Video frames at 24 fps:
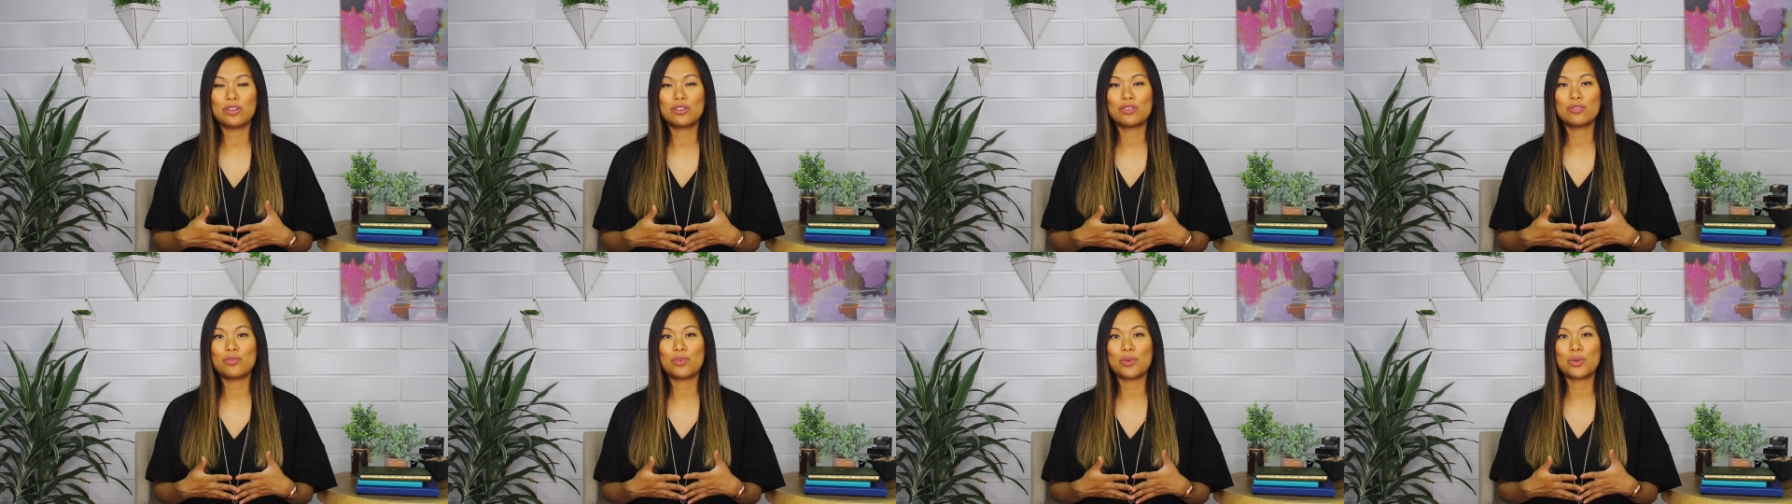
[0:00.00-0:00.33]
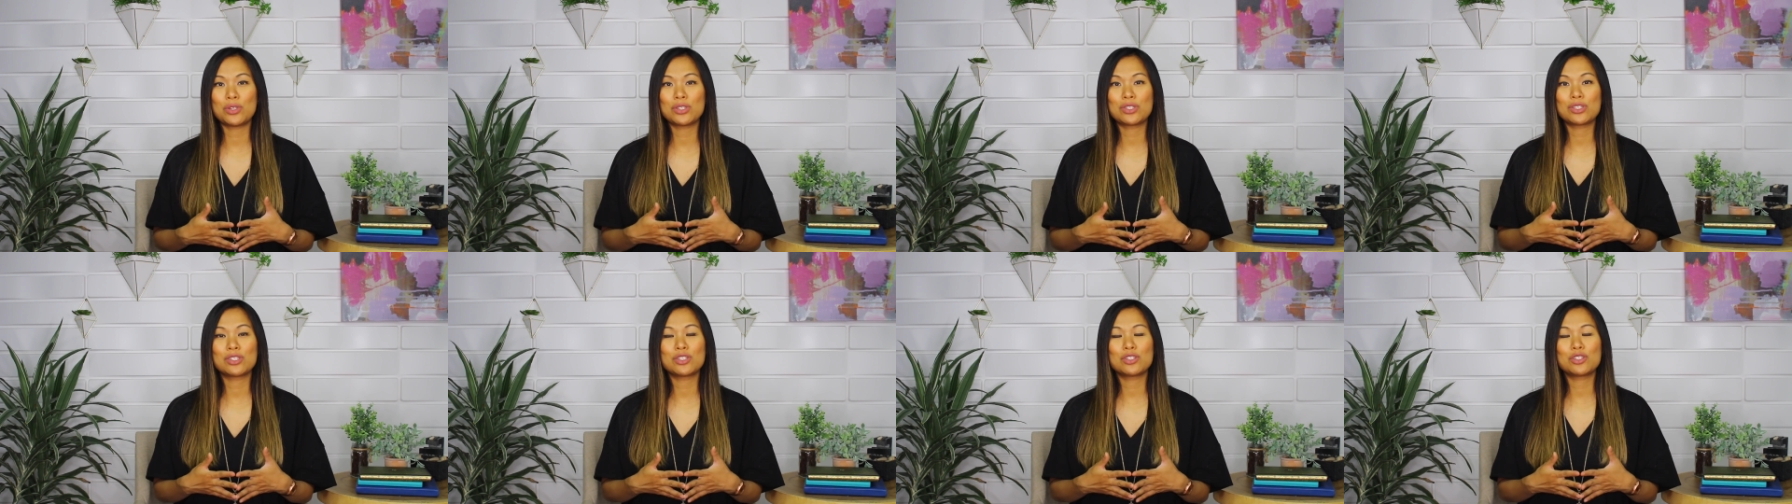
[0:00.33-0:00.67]
inner
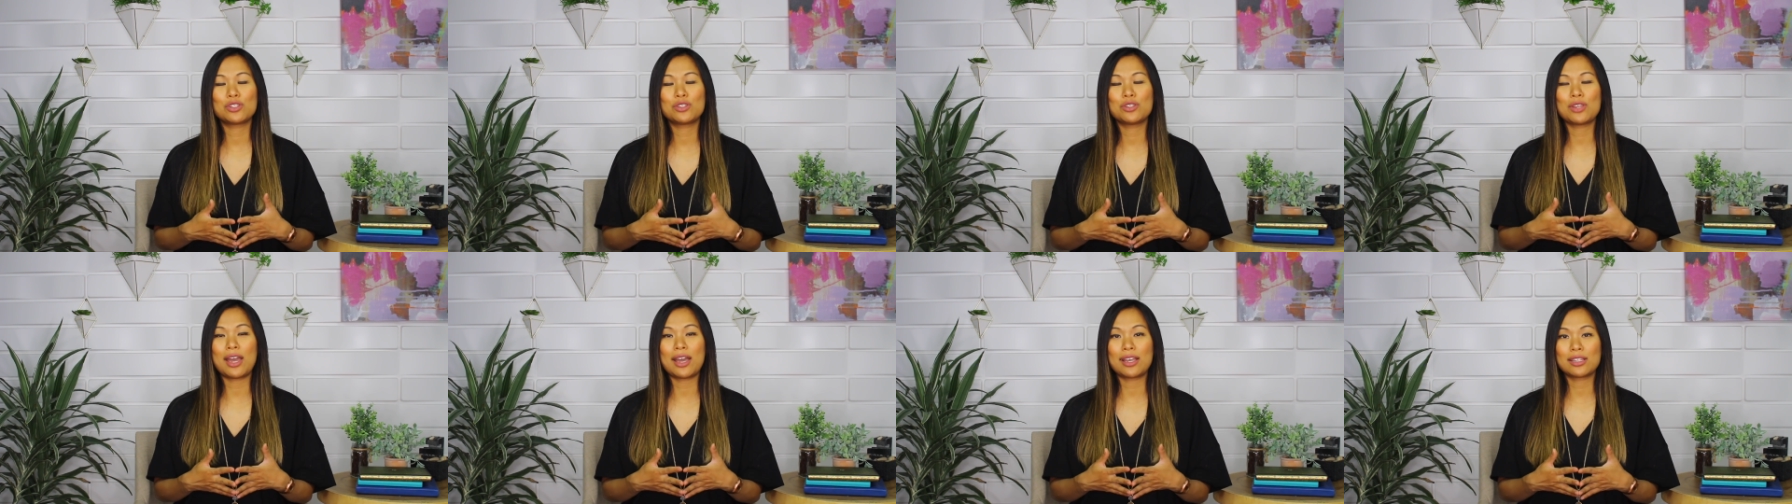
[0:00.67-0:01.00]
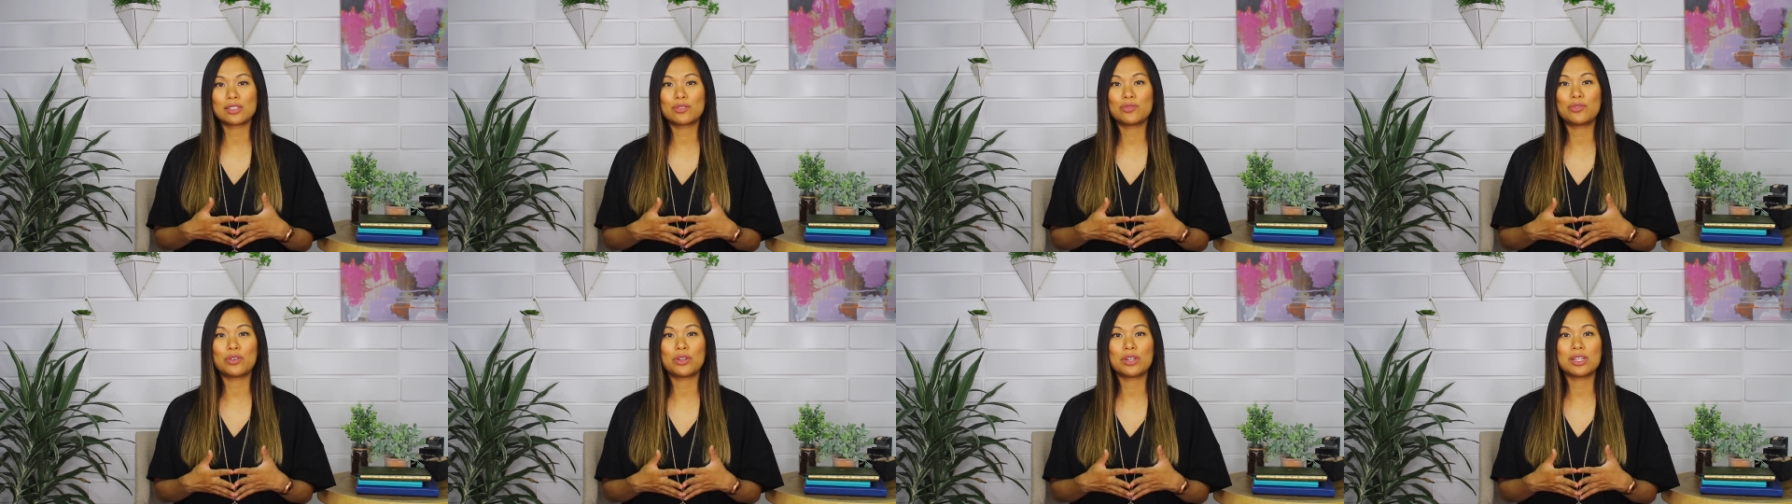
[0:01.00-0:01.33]
voice, to
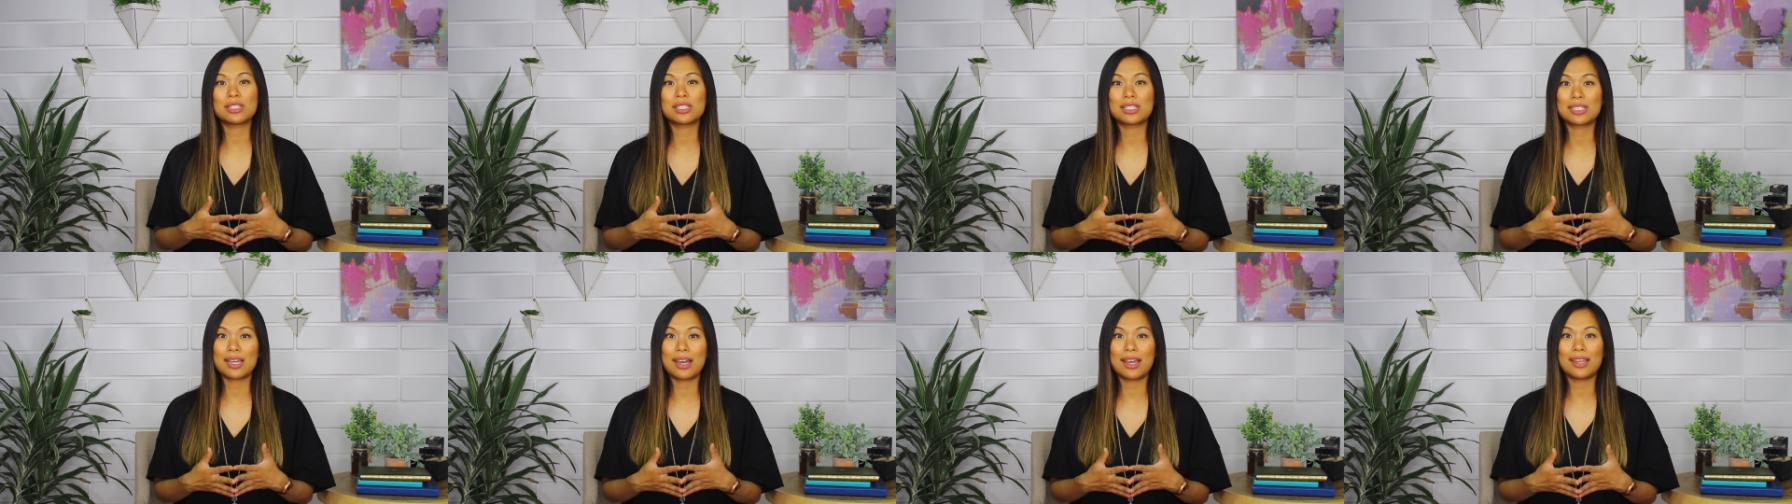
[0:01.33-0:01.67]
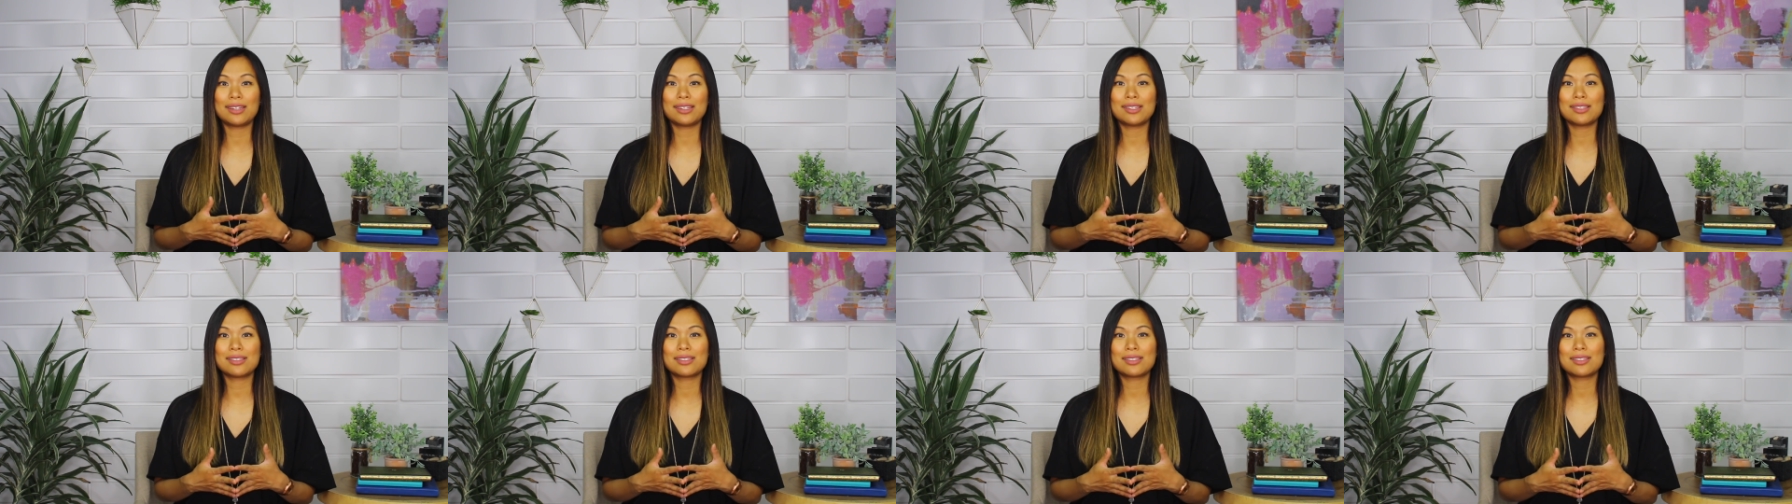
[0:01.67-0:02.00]
ask for its
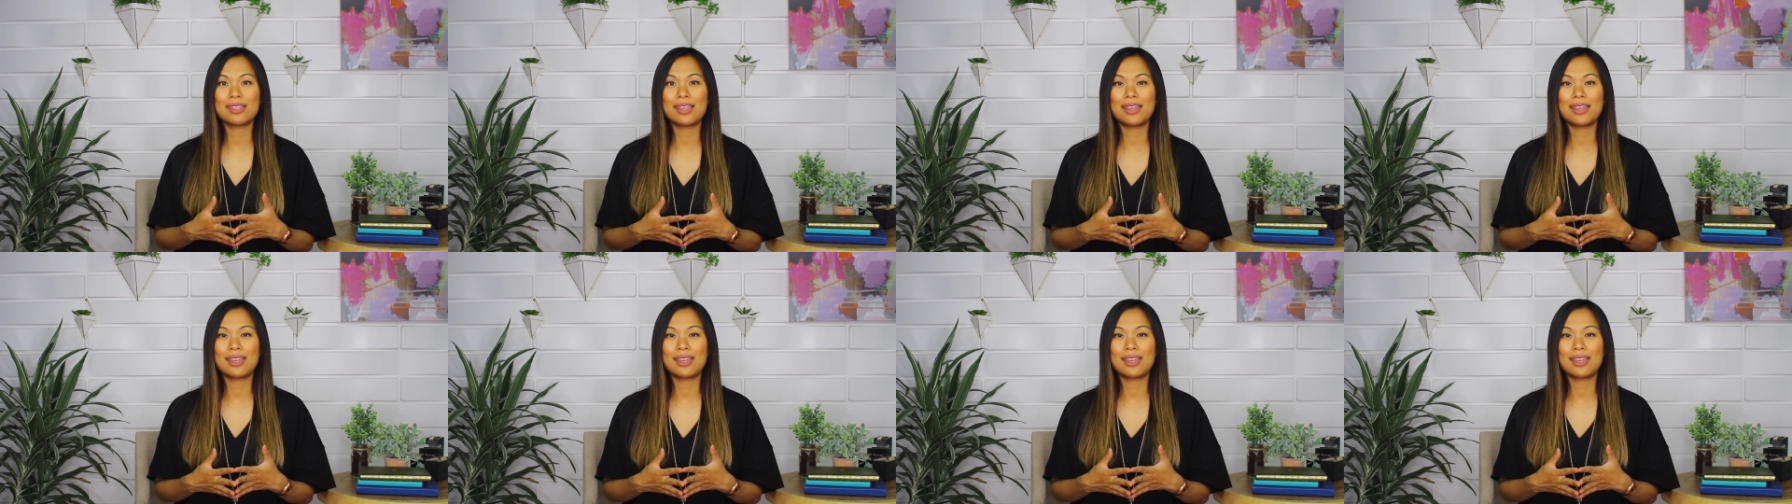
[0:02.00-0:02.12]
guidance